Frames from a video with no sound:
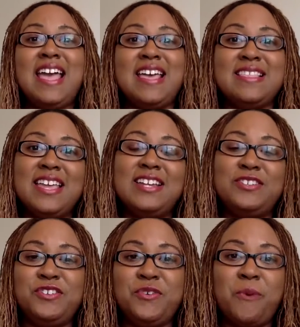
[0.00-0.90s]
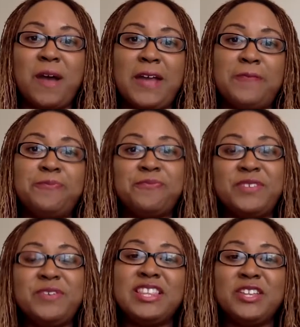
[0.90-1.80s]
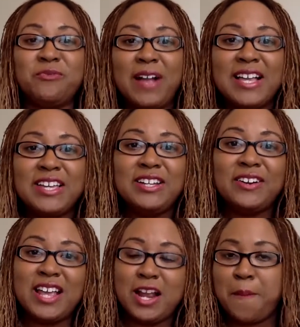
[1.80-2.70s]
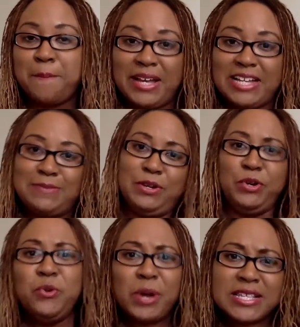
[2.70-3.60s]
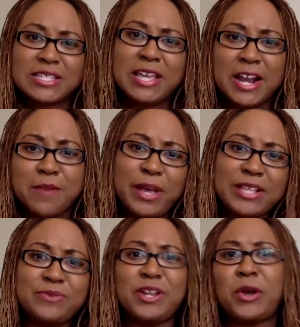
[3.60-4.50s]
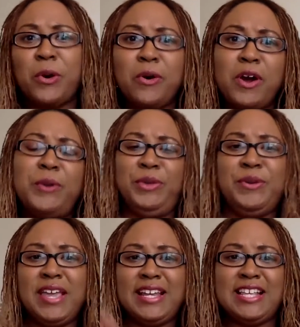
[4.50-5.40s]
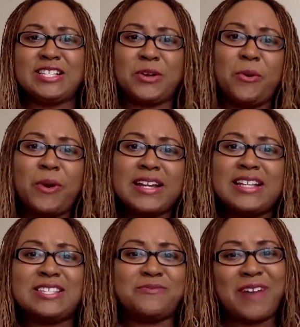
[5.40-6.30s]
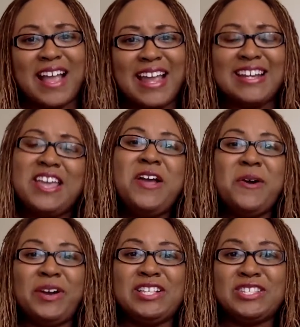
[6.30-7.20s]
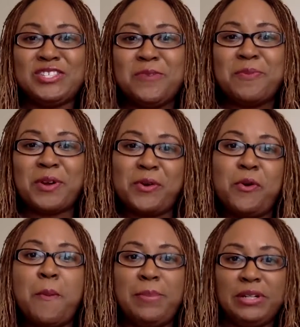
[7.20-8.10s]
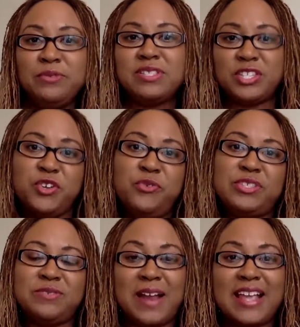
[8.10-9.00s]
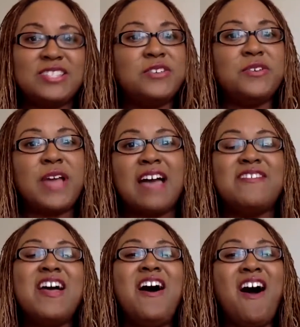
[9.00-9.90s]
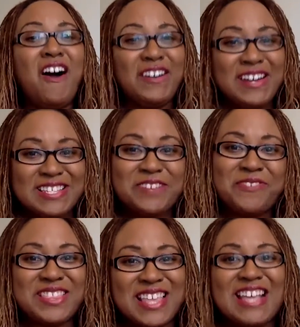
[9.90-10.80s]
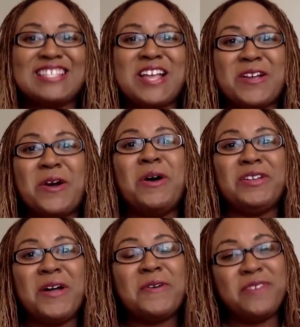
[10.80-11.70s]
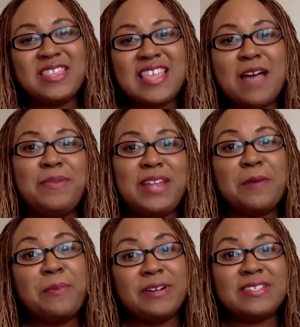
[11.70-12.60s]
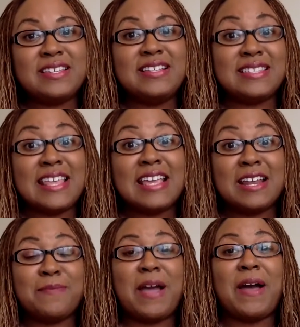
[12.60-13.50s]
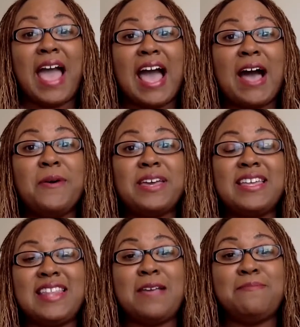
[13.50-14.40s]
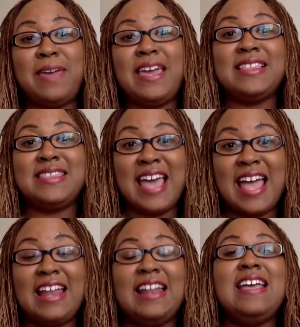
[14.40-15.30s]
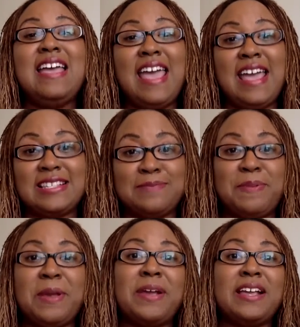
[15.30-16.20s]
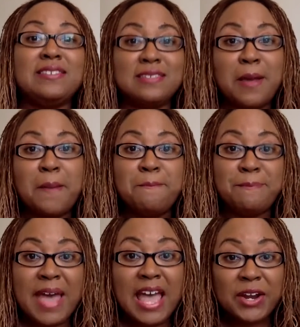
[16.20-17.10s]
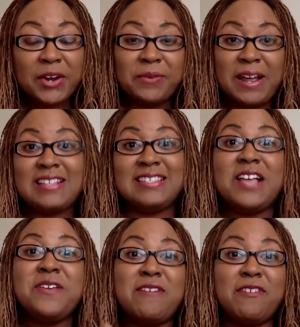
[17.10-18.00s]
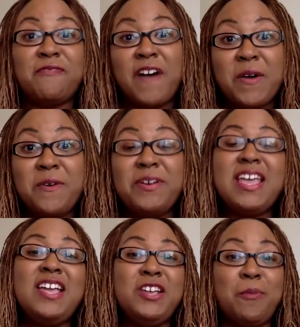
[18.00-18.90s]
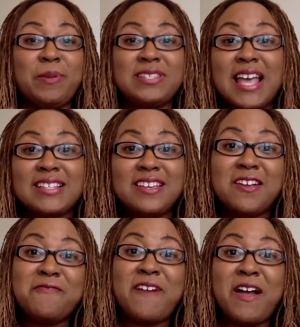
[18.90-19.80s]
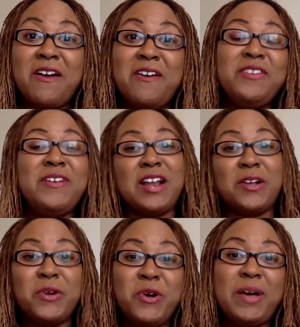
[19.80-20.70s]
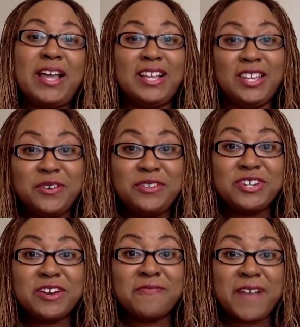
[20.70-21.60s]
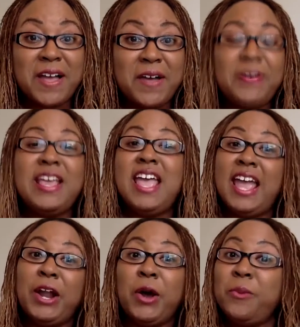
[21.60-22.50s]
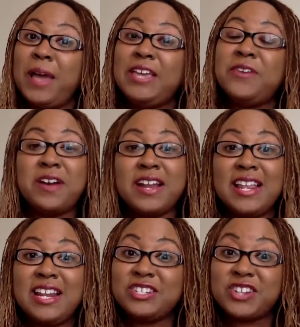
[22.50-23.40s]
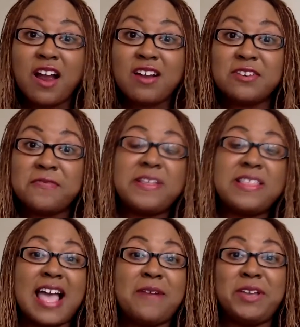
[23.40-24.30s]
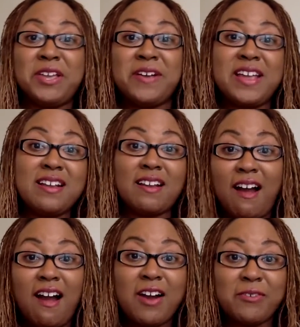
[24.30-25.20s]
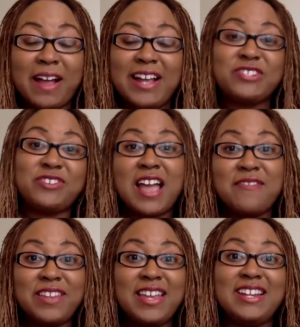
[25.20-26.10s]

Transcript: And then you get the regular earbuds, but who wants the earbuds with a cord? Or you can get these cordless, right? Or these super cool Bluetooths, right? So you have all these different things that go along with that, but that person is thinking about how can they make that experience better, right? Because now you have a phone, you're protecting your phone, you got a cool way to use your phone, and oh wait, you're gonna need a charger for that when you're in the car, right? Traveling